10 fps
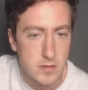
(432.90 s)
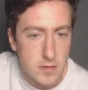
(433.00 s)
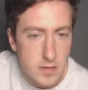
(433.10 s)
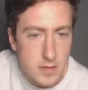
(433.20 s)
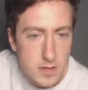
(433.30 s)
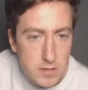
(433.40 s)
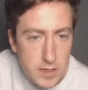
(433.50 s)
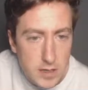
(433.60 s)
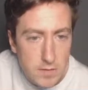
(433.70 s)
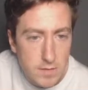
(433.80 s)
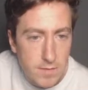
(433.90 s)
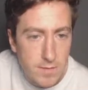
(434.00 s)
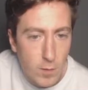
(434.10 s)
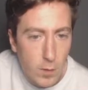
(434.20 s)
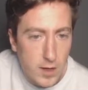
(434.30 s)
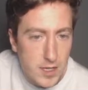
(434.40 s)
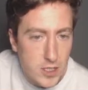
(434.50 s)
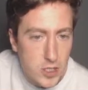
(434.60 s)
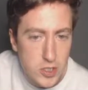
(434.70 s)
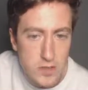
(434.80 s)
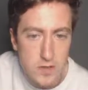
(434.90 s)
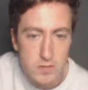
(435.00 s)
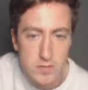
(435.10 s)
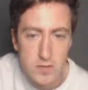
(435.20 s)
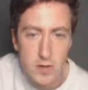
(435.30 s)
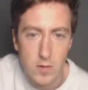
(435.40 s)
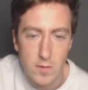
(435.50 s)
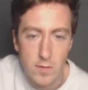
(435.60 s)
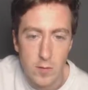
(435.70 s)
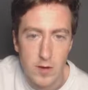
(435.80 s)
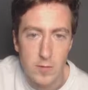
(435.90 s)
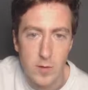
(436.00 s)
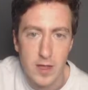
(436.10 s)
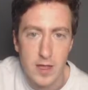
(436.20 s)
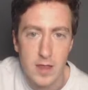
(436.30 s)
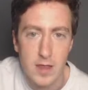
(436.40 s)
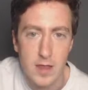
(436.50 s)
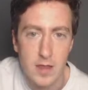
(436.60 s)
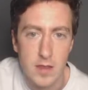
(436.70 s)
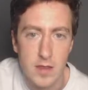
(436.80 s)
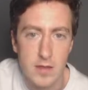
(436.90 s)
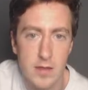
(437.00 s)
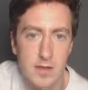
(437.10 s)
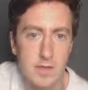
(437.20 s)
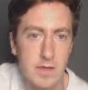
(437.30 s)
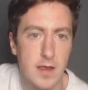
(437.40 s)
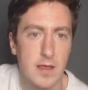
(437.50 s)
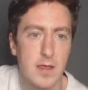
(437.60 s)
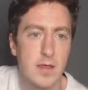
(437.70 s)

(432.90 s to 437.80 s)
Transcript: Is there any forkage? No forking way. Let's check.